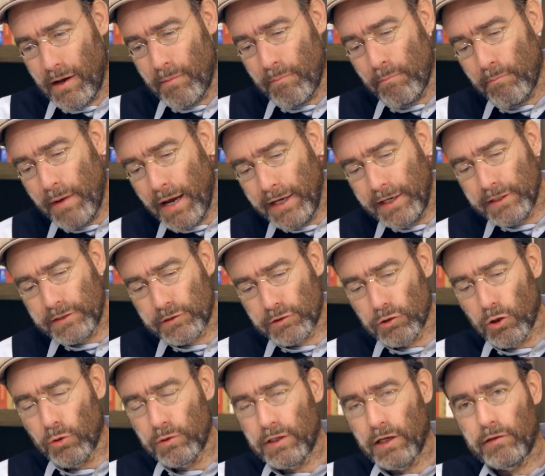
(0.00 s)
made it
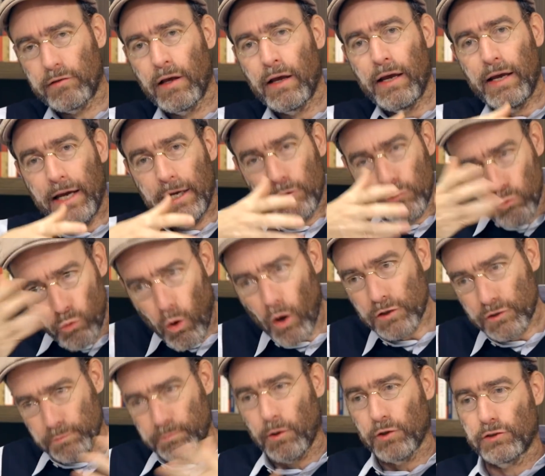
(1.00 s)
so that it
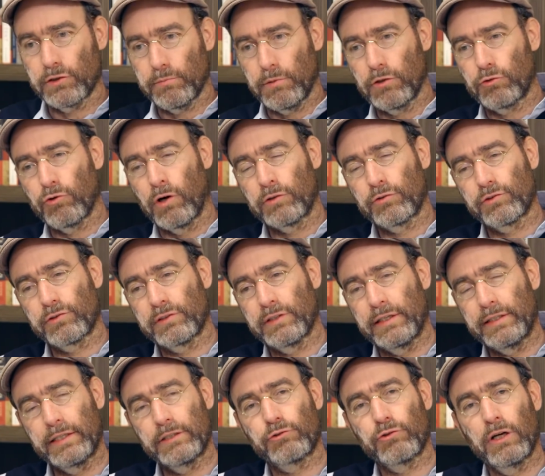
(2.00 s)
was possible to
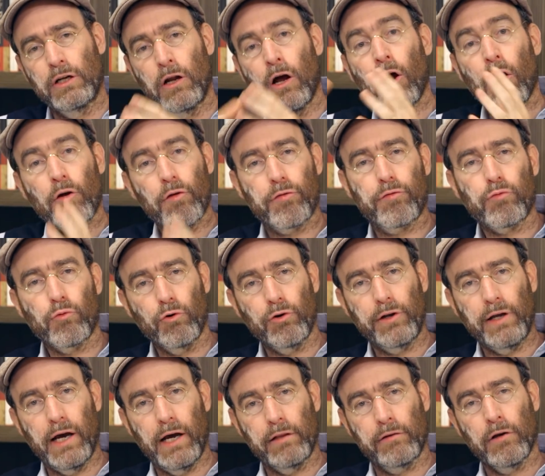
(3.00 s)
understand Israel through
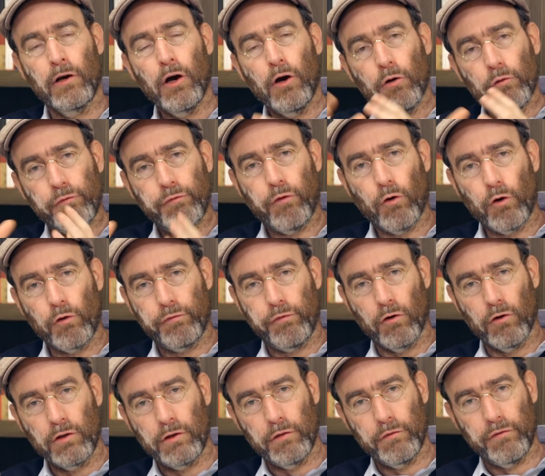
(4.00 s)
that
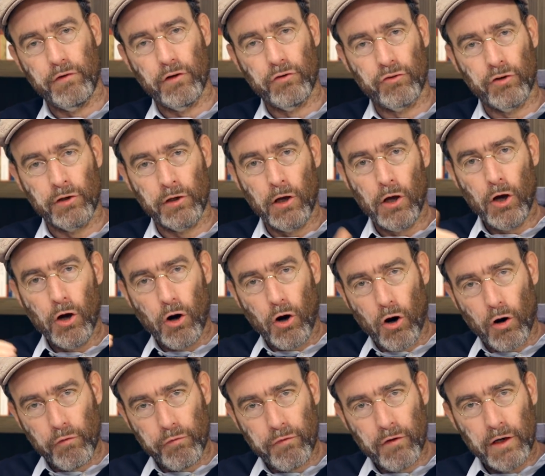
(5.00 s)
fourfold division
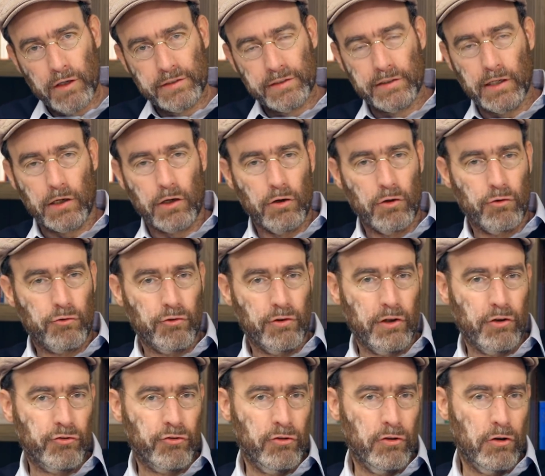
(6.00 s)
of secular,
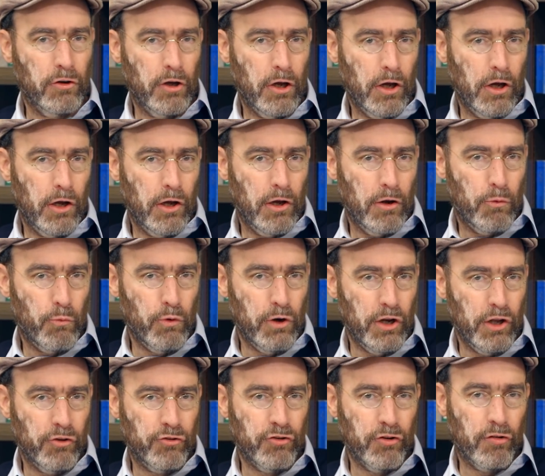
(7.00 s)
traditional,
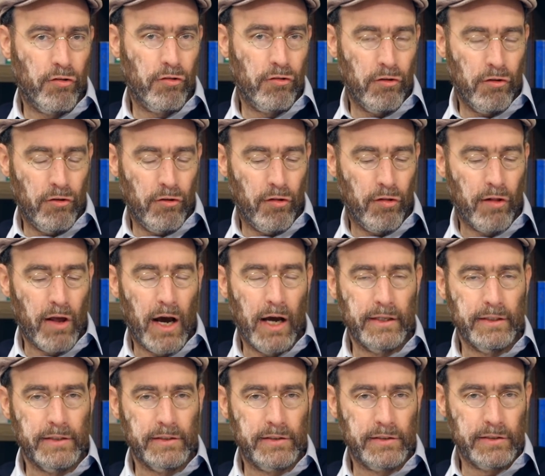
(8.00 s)
religious,
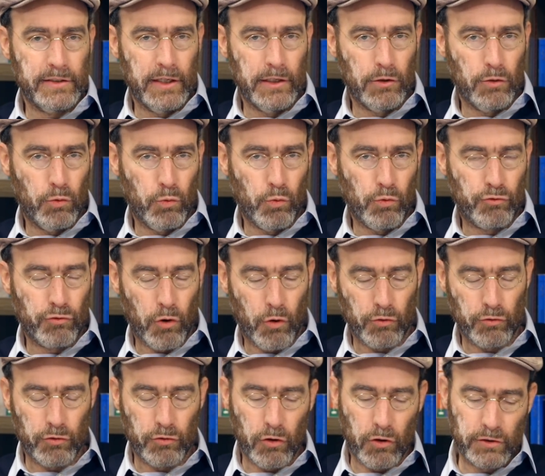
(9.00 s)
Zionists, and
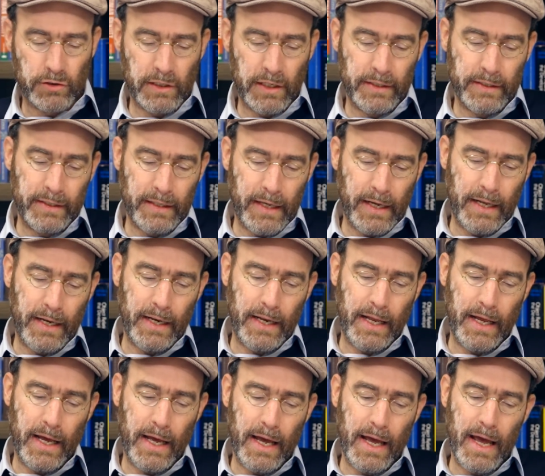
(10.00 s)
ultra-Orthodox. And
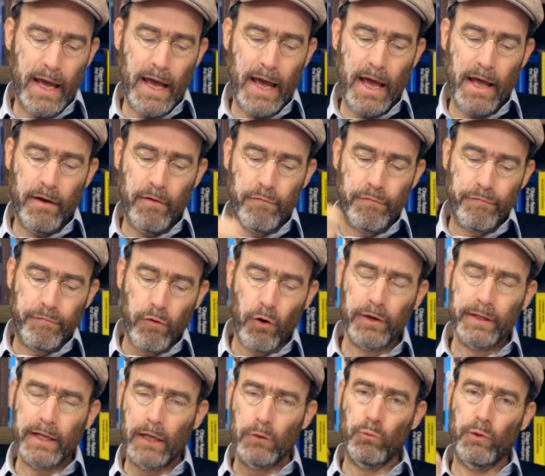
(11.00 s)

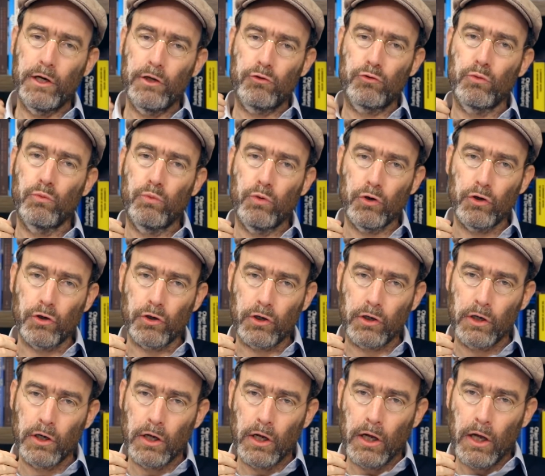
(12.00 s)
for that way to
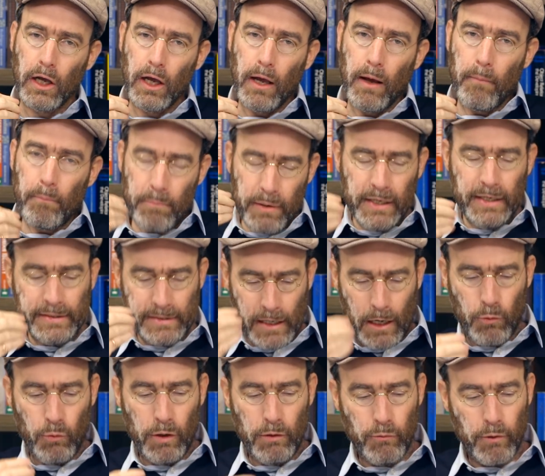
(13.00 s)
work, please,
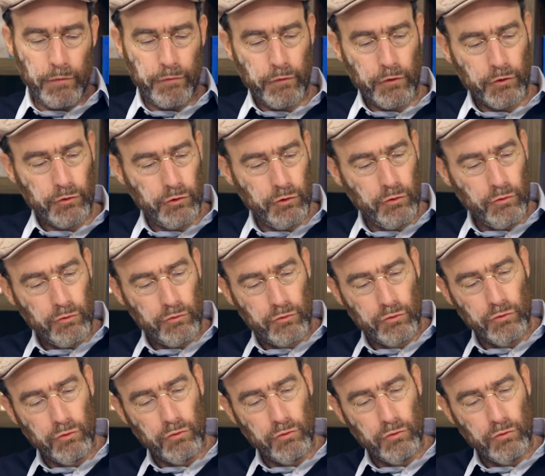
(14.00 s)
I will refer to